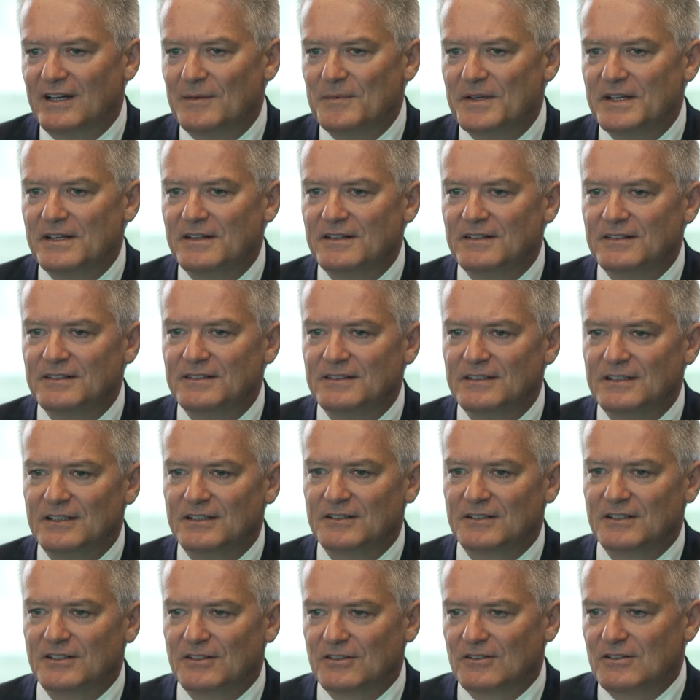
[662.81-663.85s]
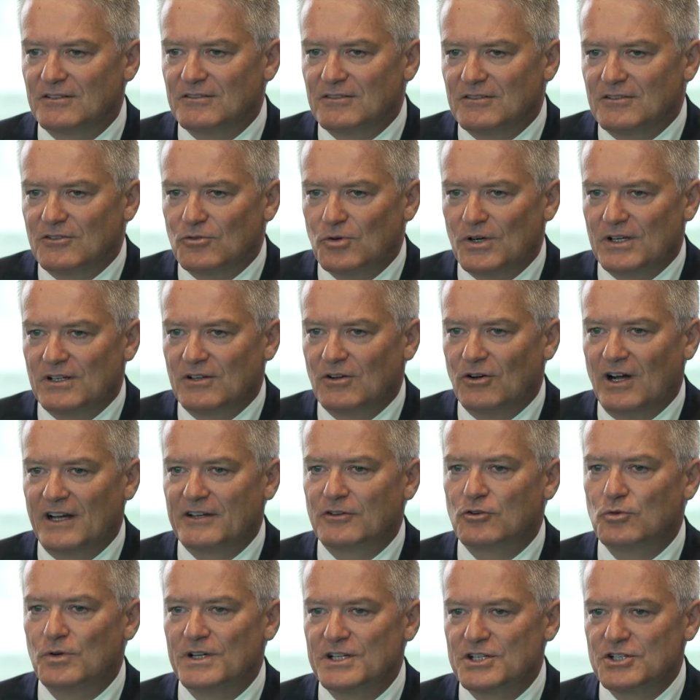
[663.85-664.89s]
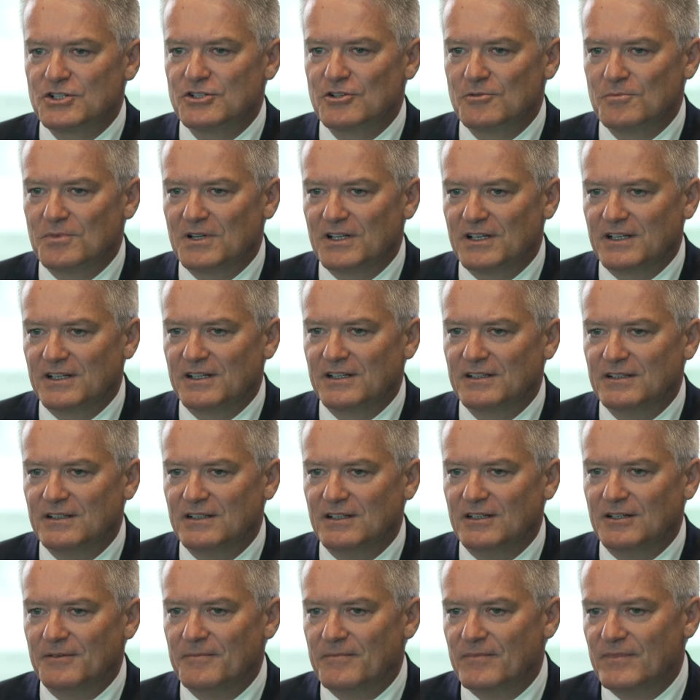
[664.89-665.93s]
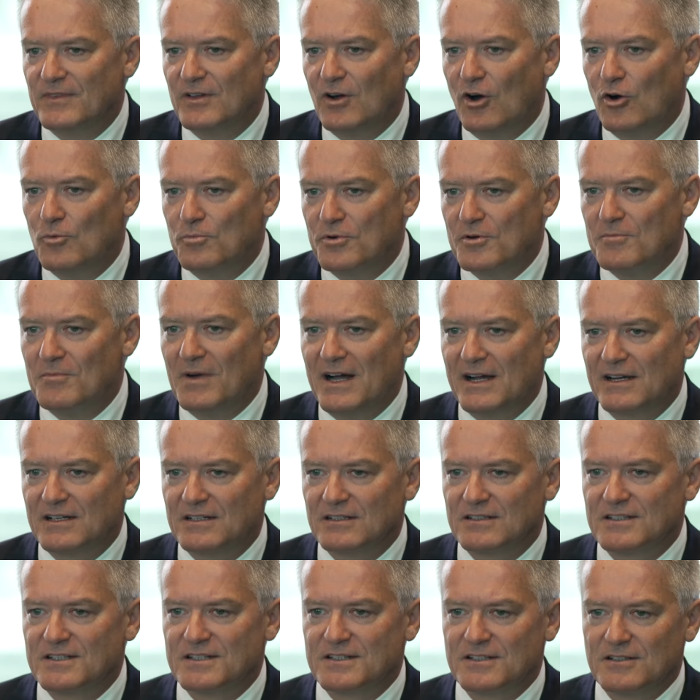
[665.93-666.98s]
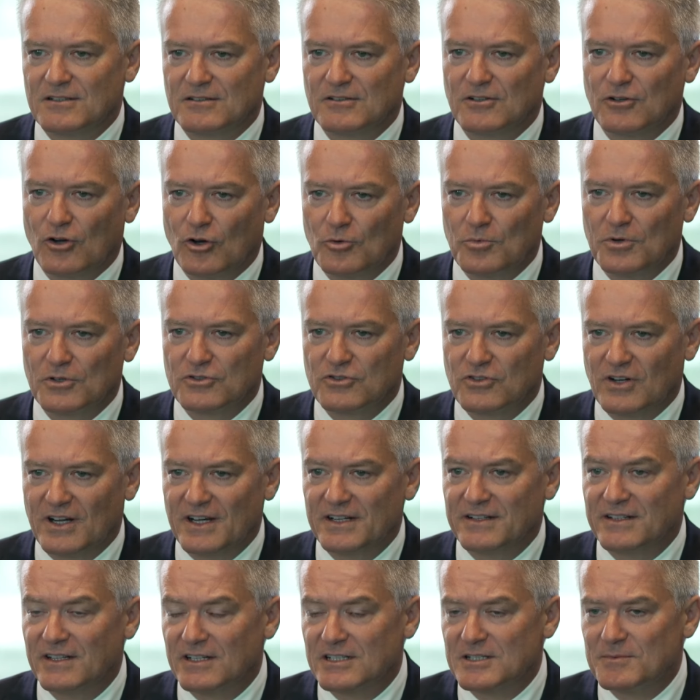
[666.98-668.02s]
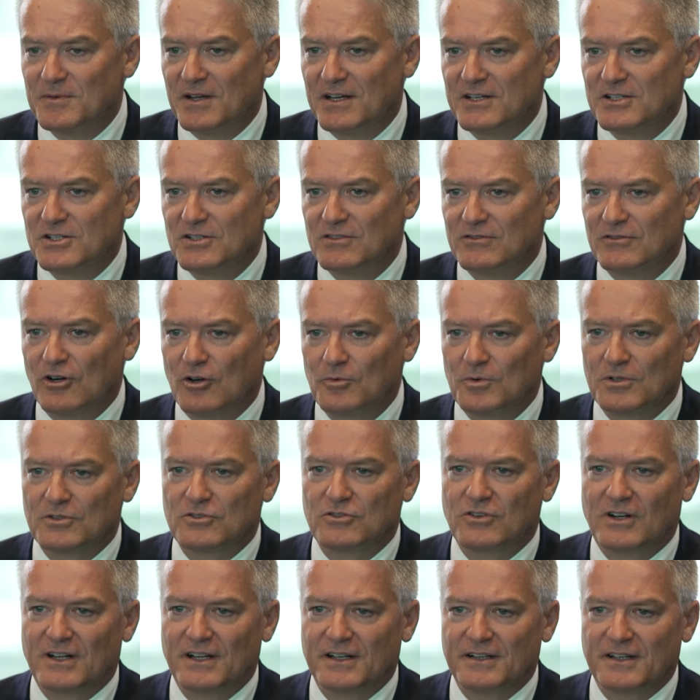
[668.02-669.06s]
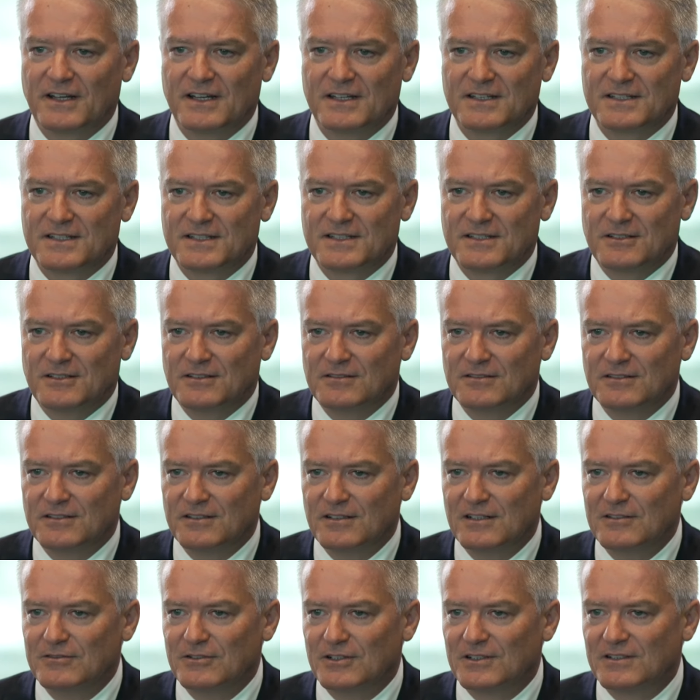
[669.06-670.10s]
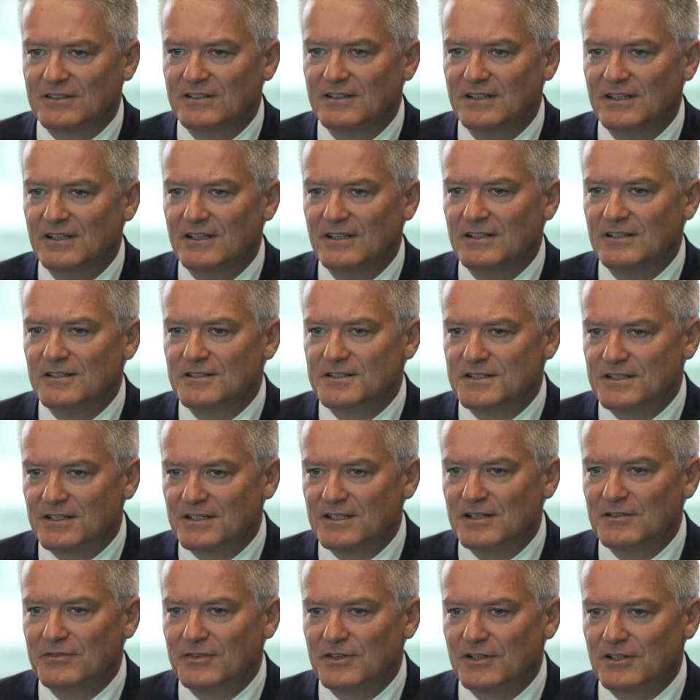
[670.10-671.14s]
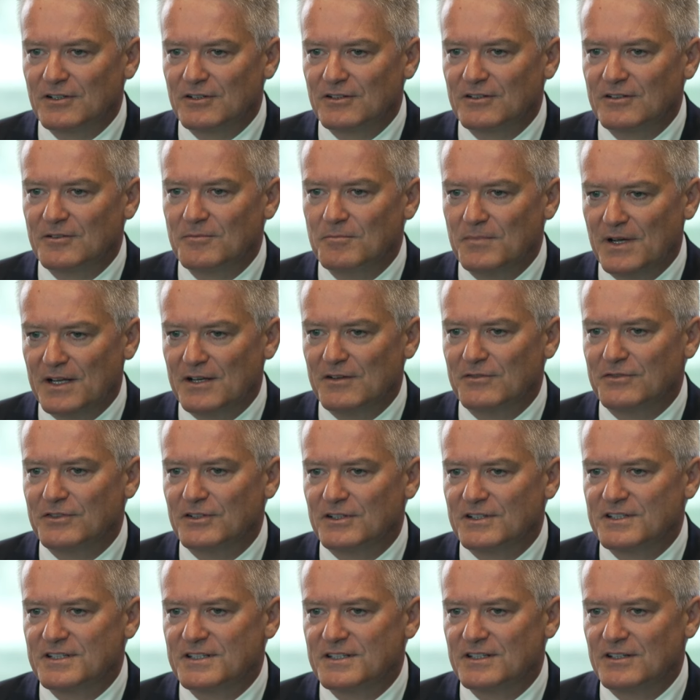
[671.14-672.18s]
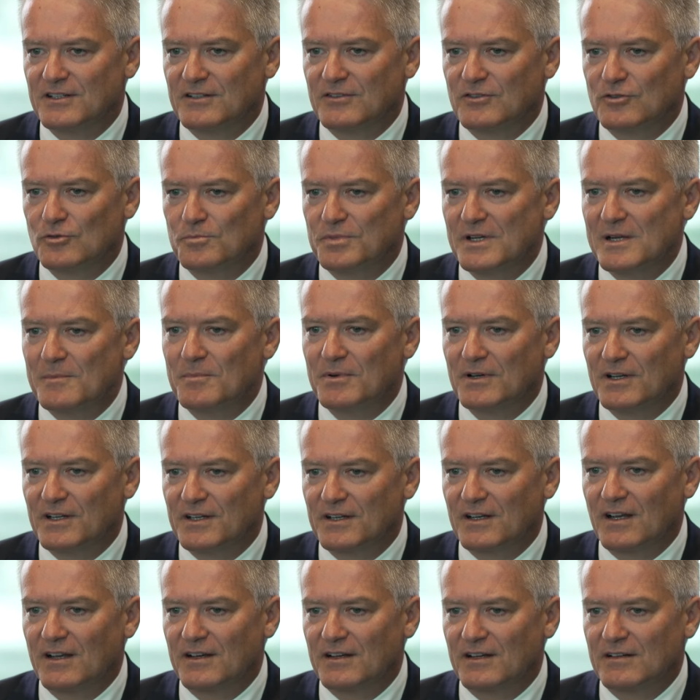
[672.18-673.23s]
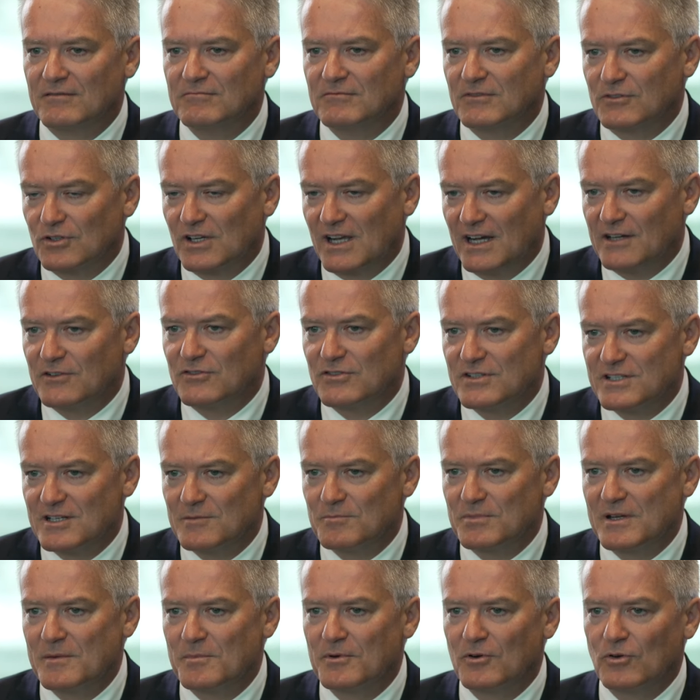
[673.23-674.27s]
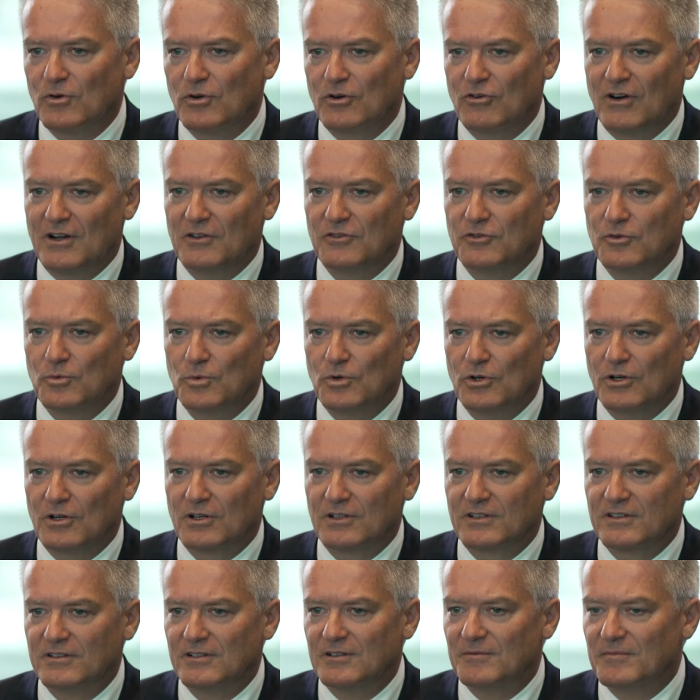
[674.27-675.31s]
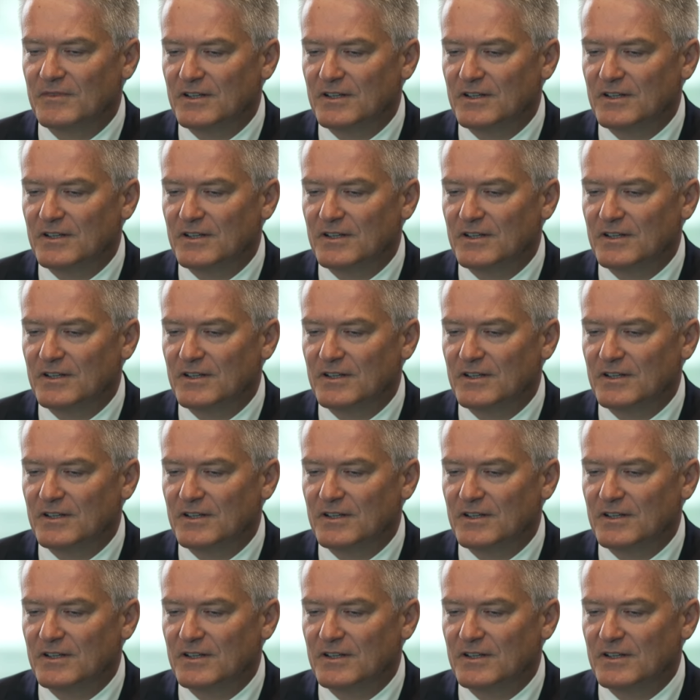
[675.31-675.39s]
Unquestionably, open markets, global trade, the expansion of global trade has delivered significant benefits to people and to countries and people all around the world.